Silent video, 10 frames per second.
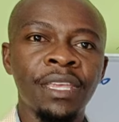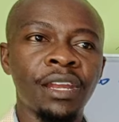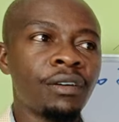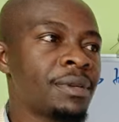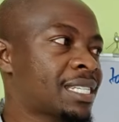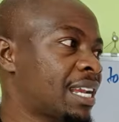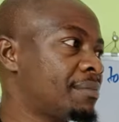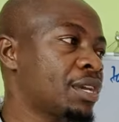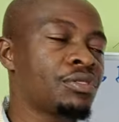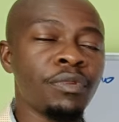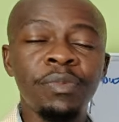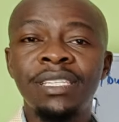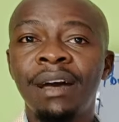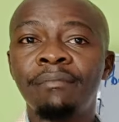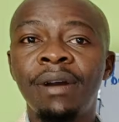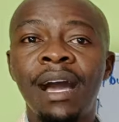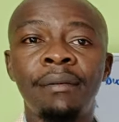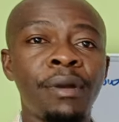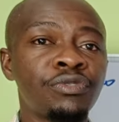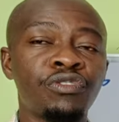You know, it can make you maybe some
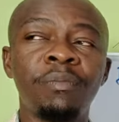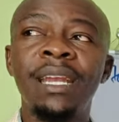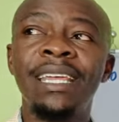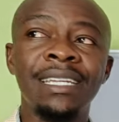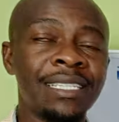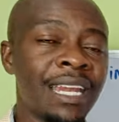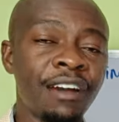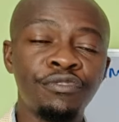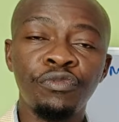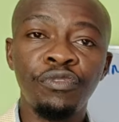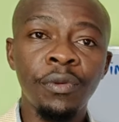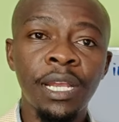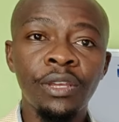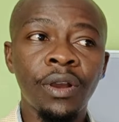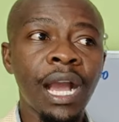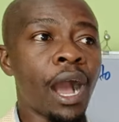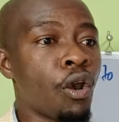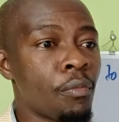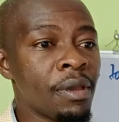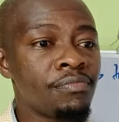amount of money that is enough to fuel your car,
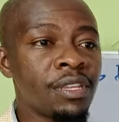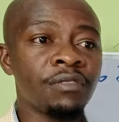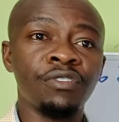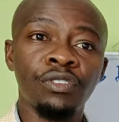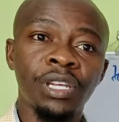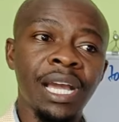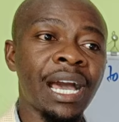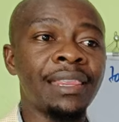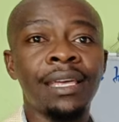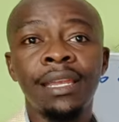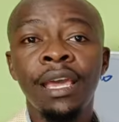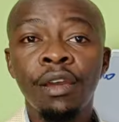or maybe if not a car, then